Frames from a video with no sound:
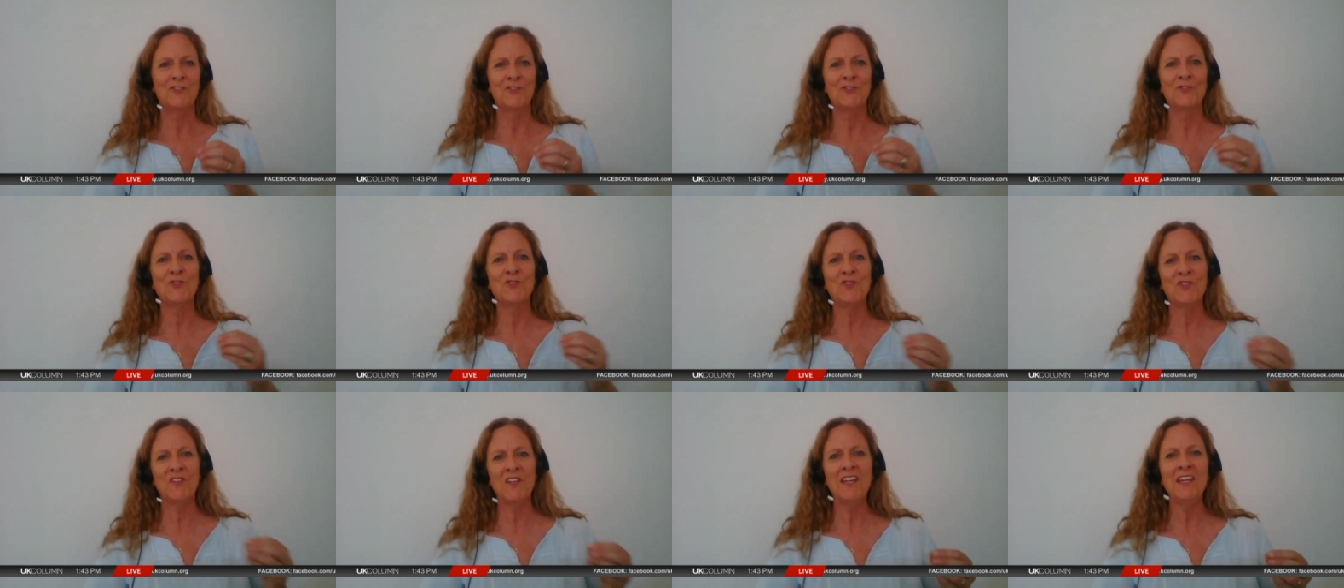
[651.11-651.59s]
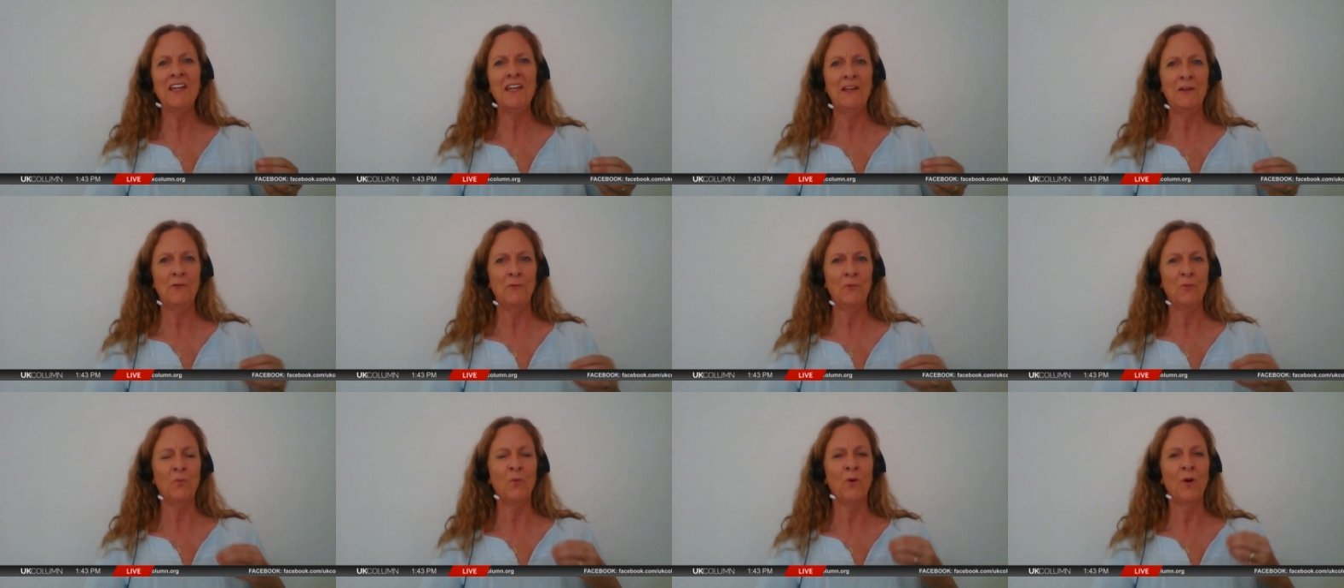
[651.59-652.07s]
to
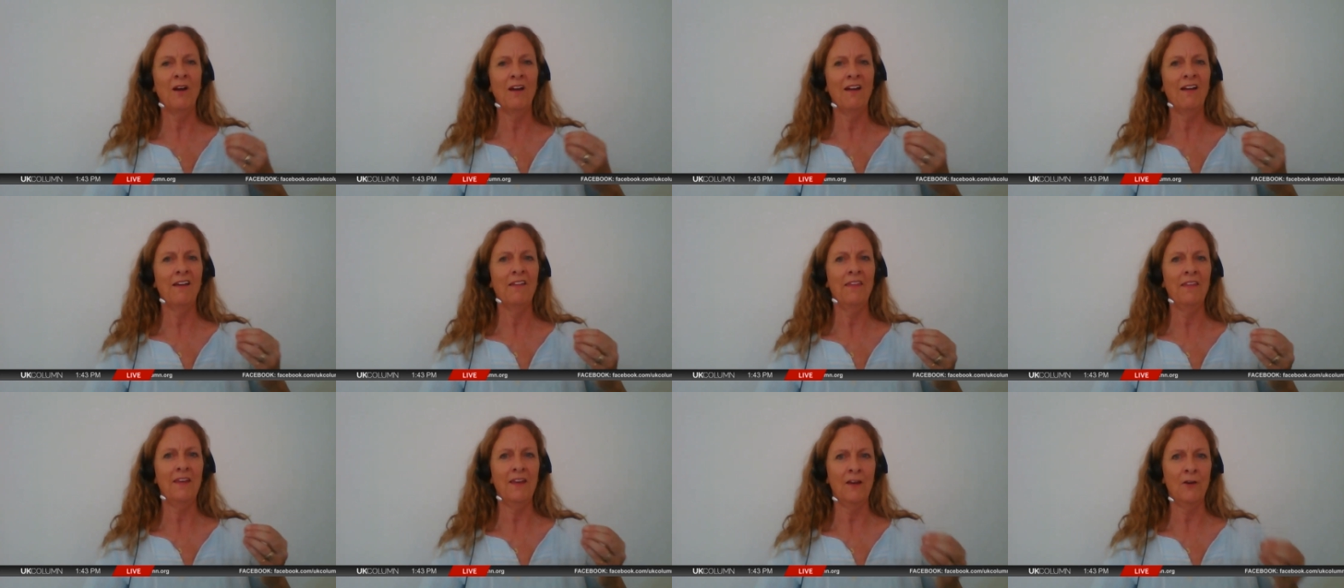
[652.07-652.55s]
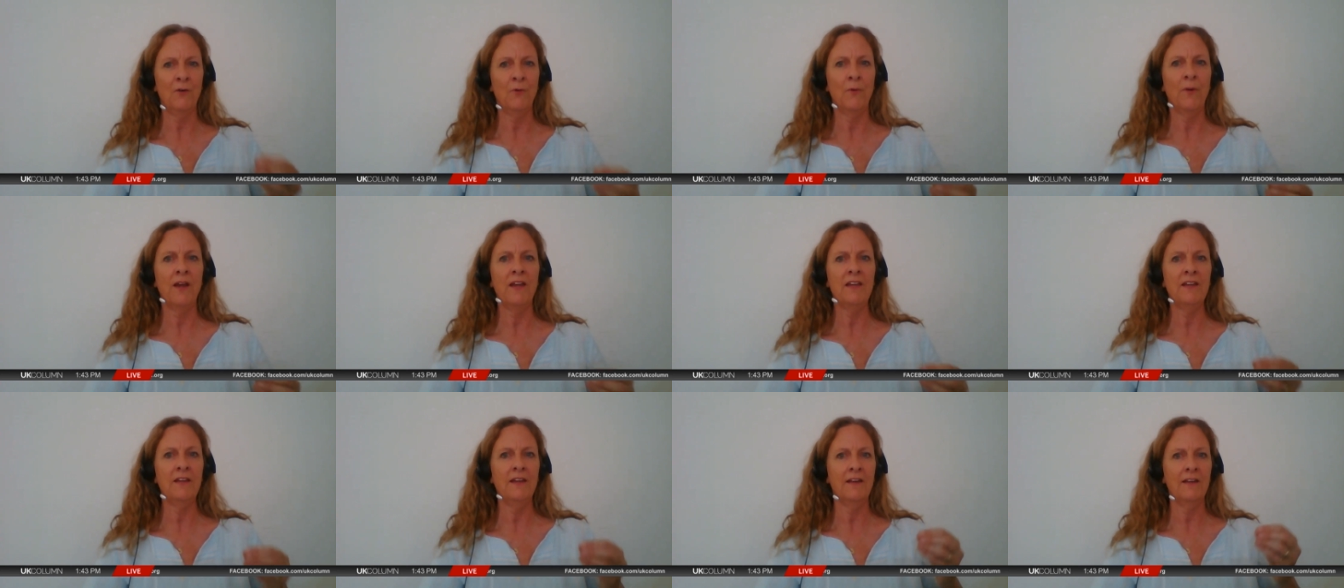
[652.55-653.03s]
see where the
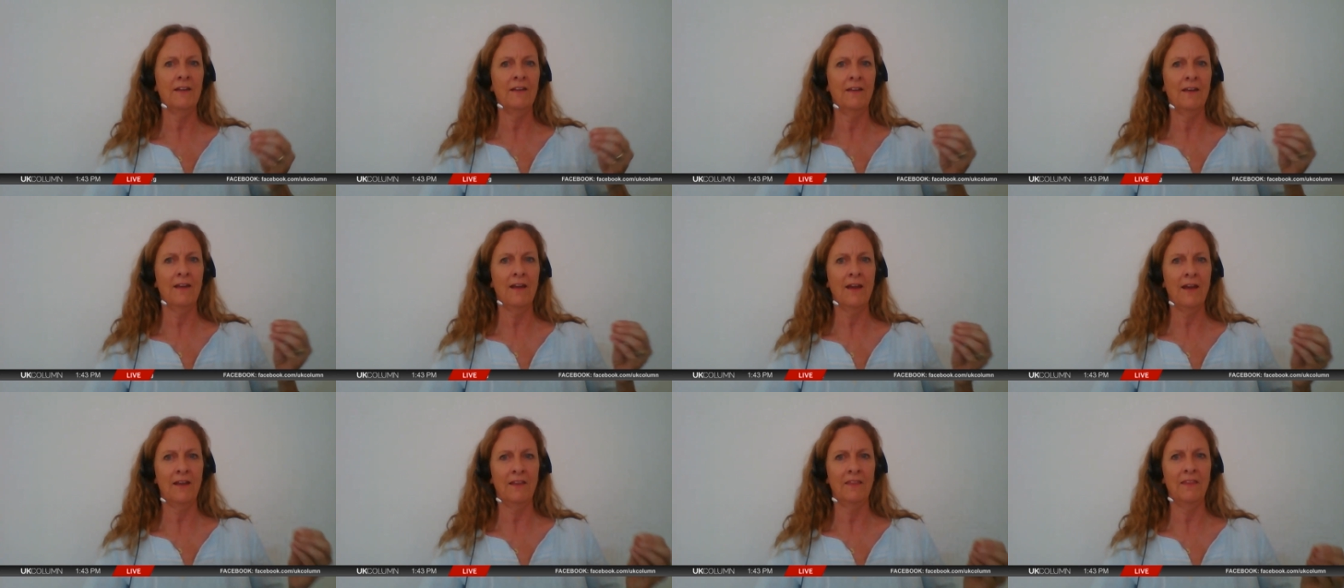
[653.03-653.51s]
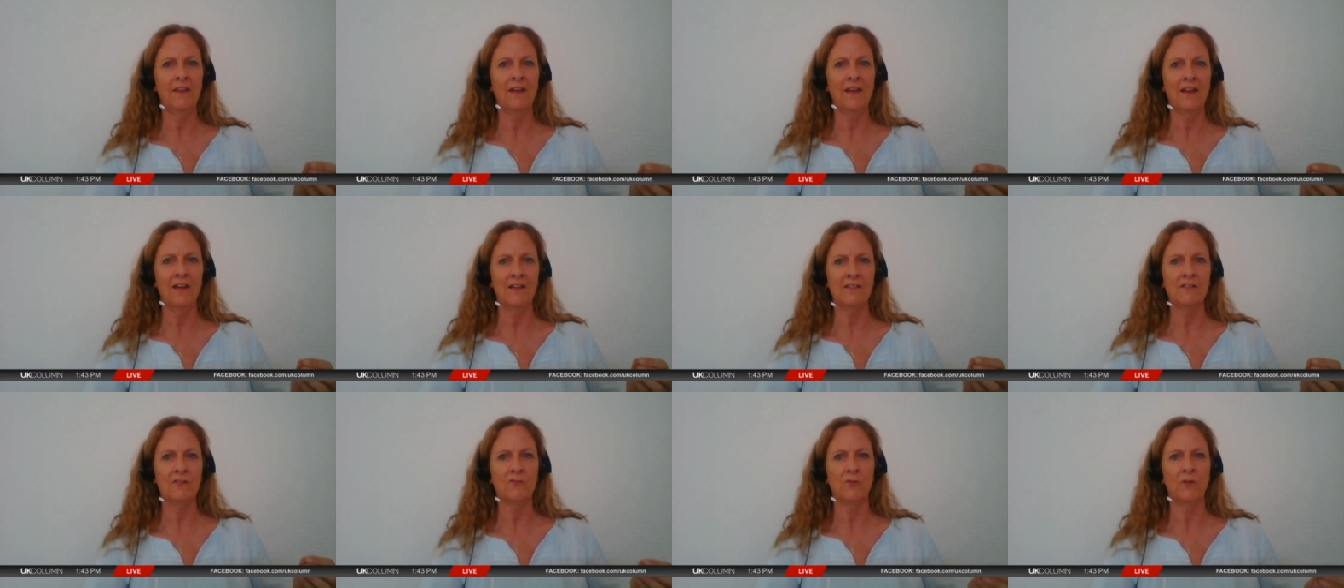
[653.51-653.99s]
Iranian and
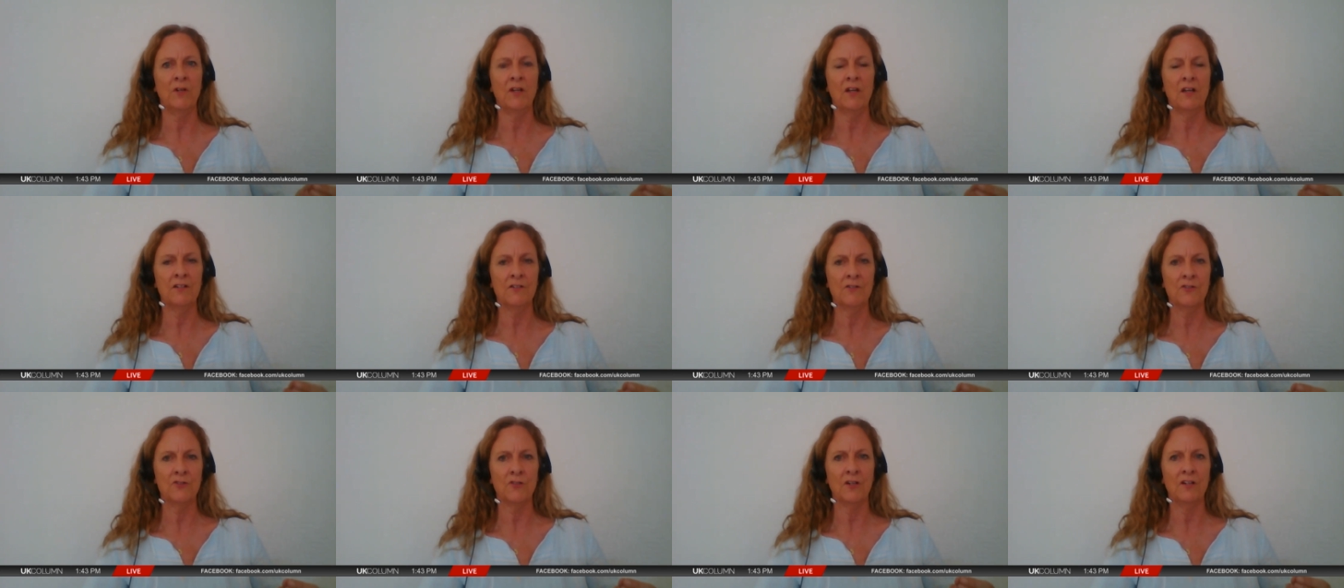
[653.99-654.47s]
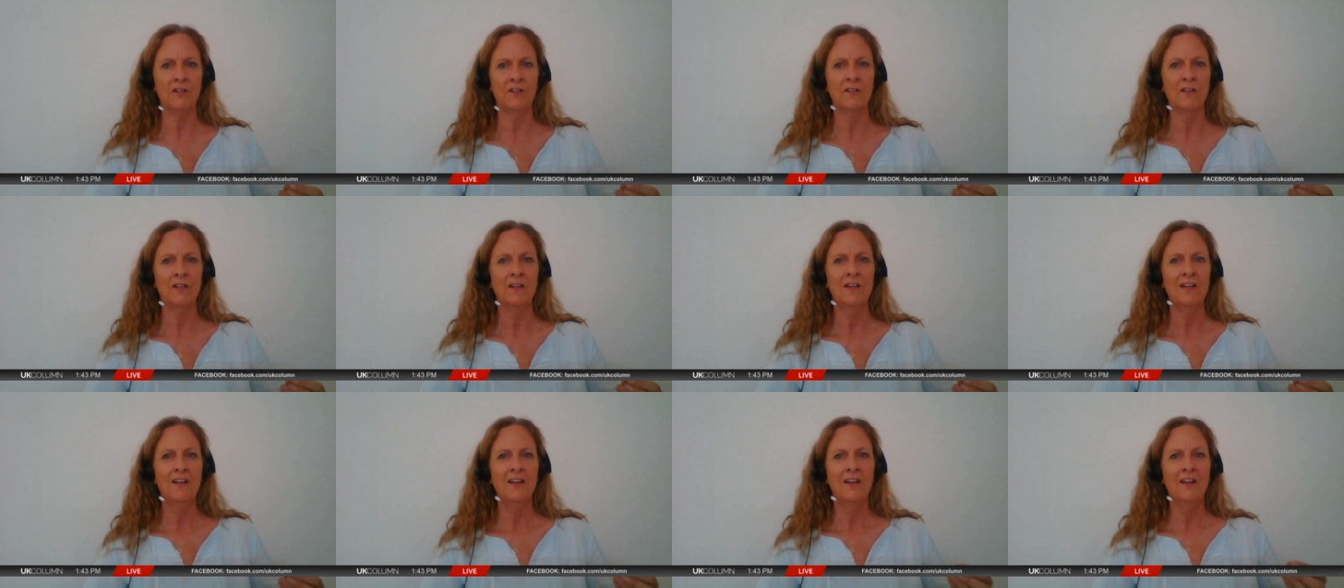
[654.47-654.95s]
the S-300
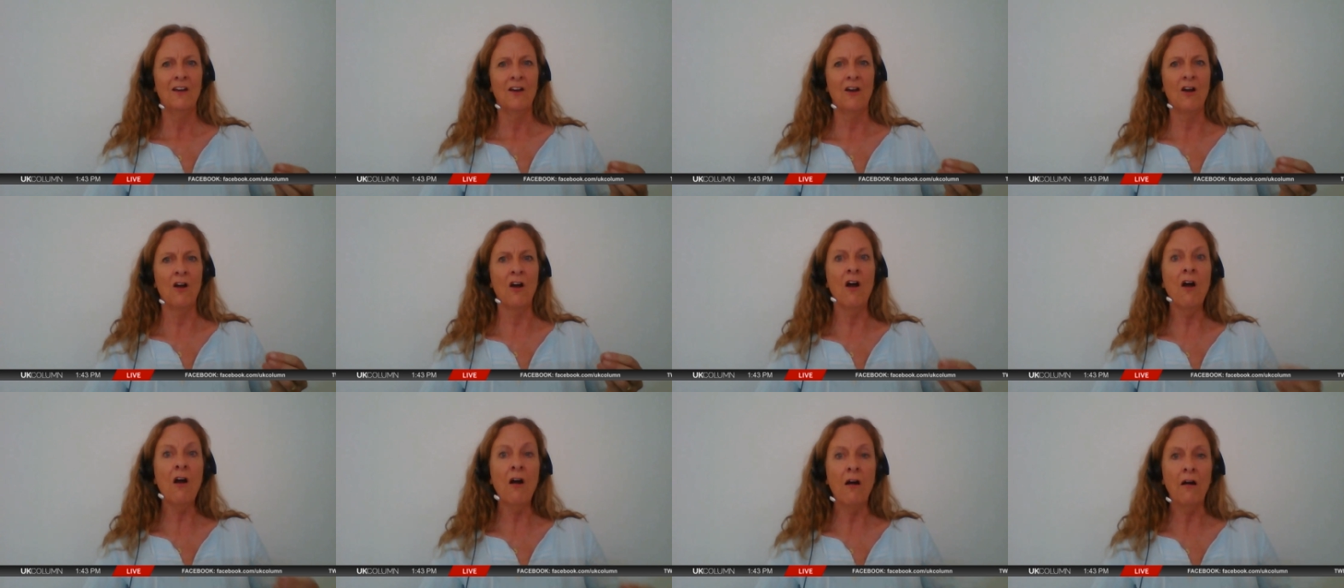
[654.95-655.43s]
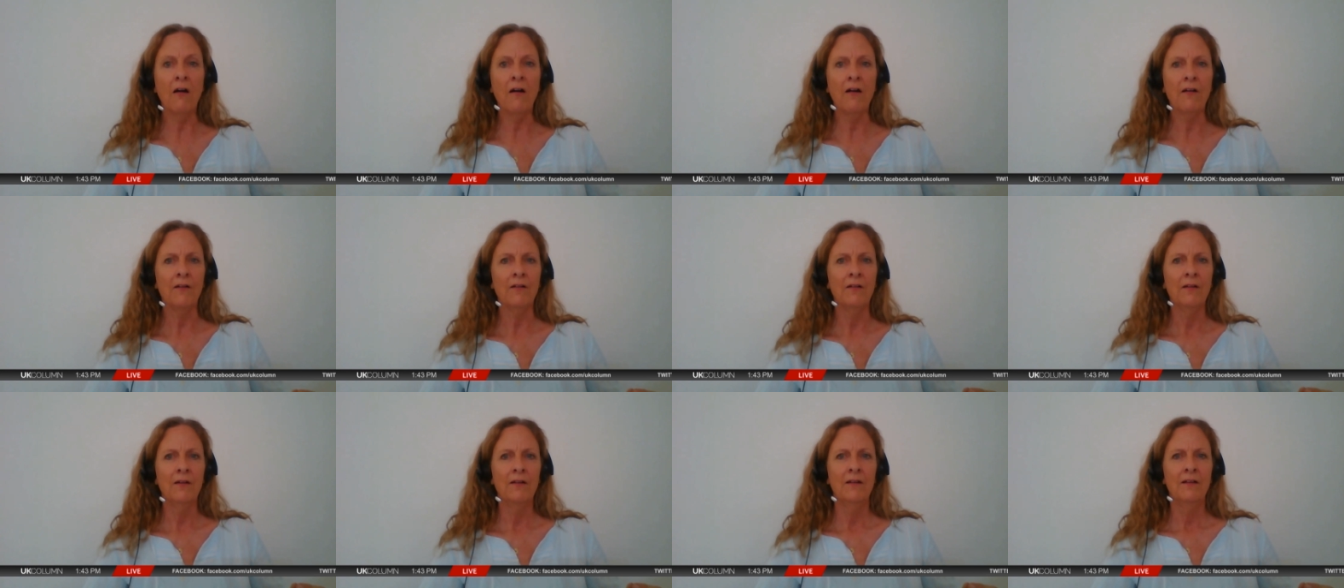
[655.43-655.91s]

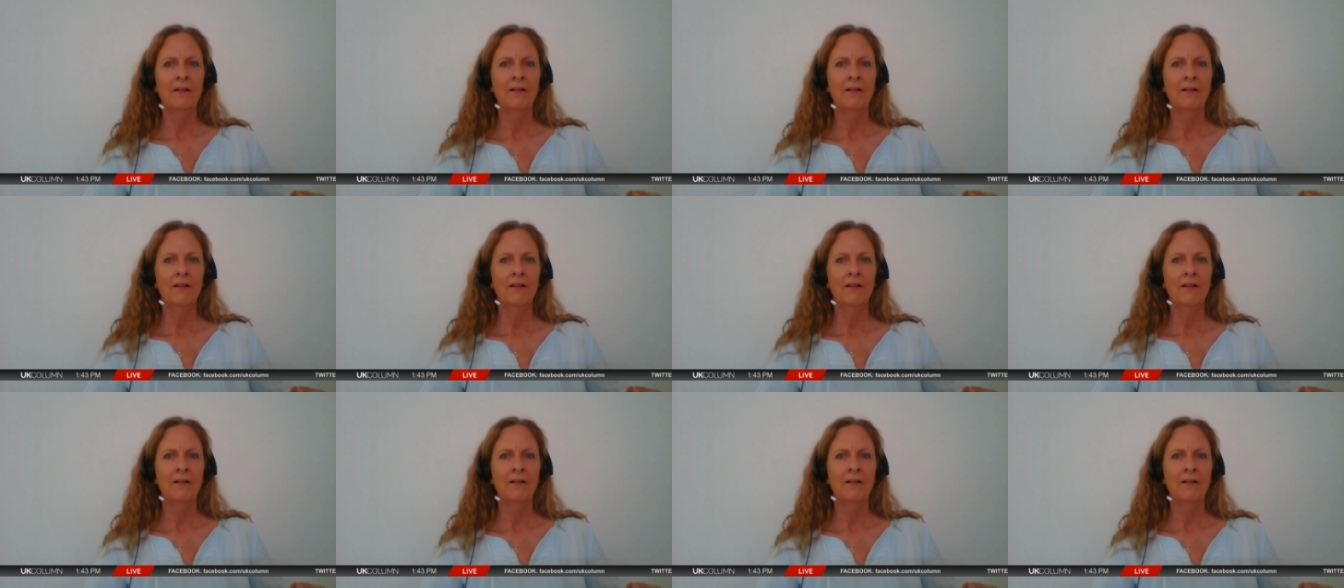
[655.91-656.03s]
are,